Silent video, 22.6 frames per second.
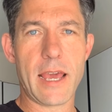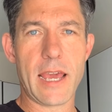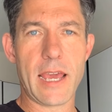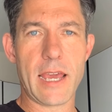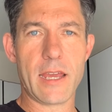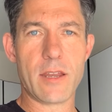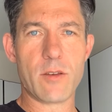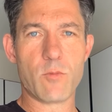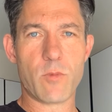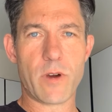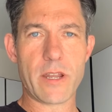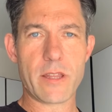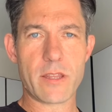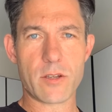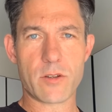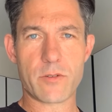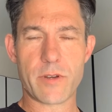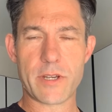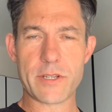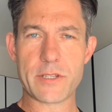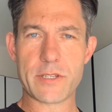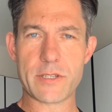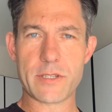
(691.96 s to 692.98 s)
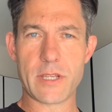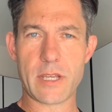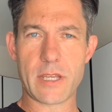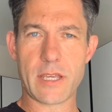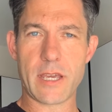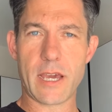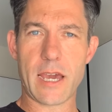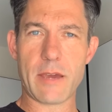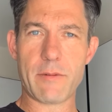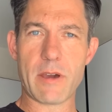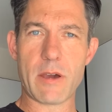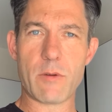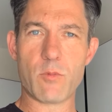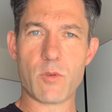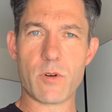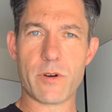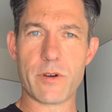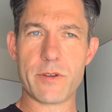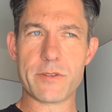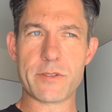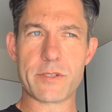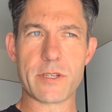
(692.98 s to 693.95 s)
And one of the questions that came up
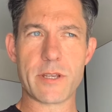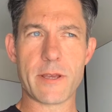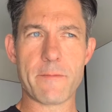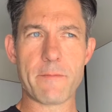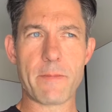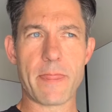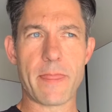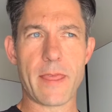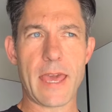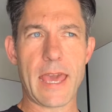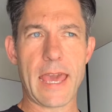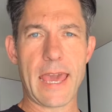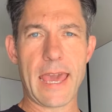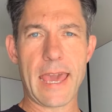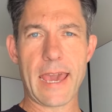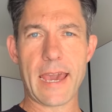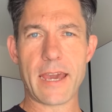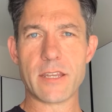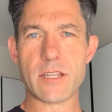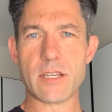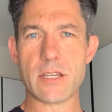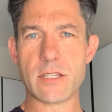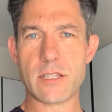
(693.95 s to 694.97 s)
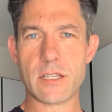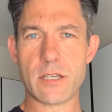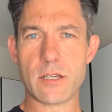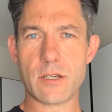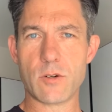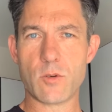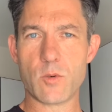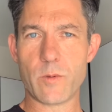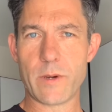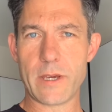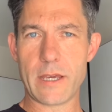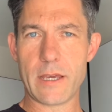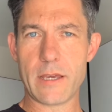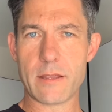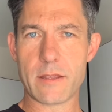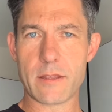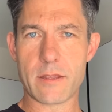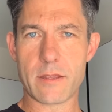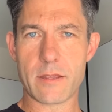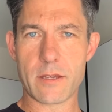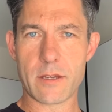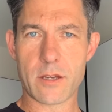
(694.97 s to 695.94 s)
was, how do you deal
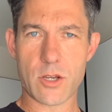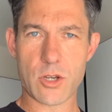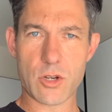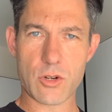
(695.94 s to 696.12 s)
with